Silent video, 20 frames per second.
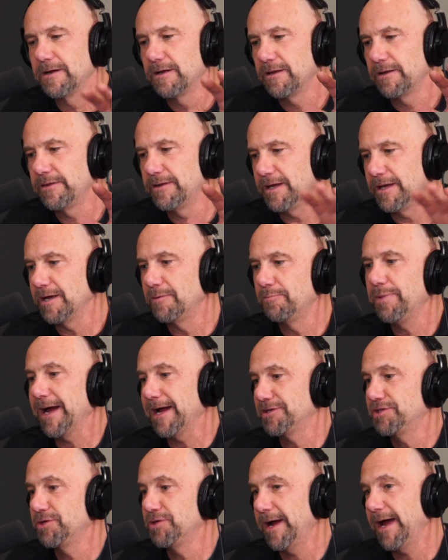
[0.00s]
the
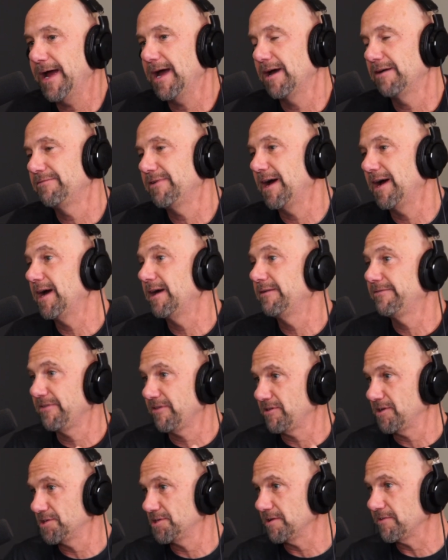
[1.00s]
impact you have on
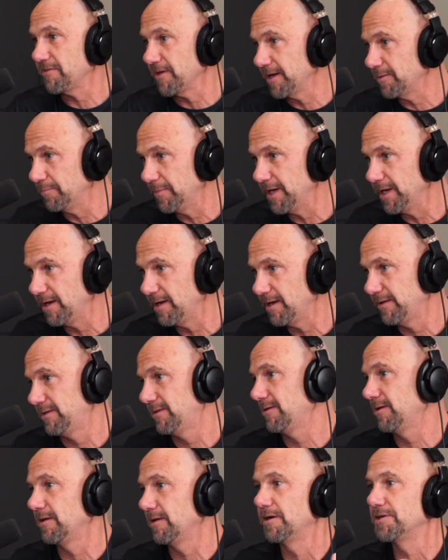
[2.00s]
physicians like me in
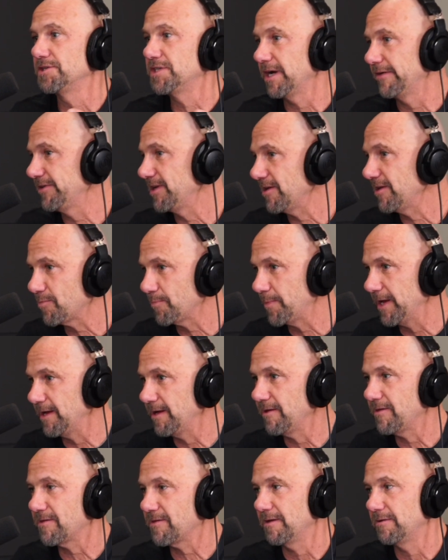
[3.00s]
the longevity
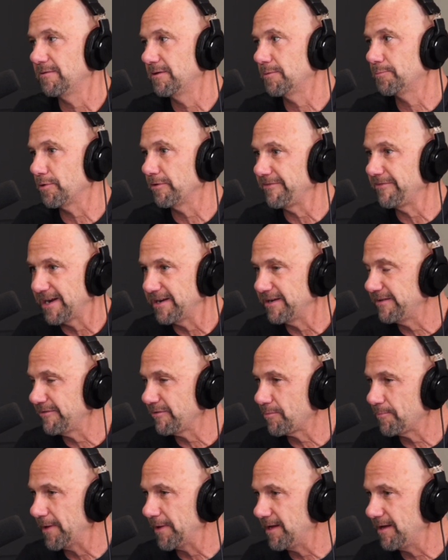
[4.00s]
space and preventative
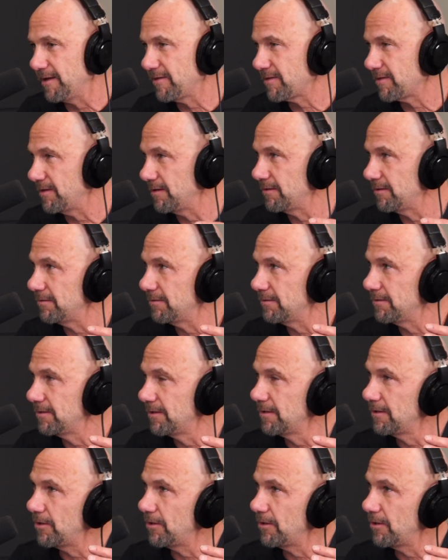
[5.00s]
space and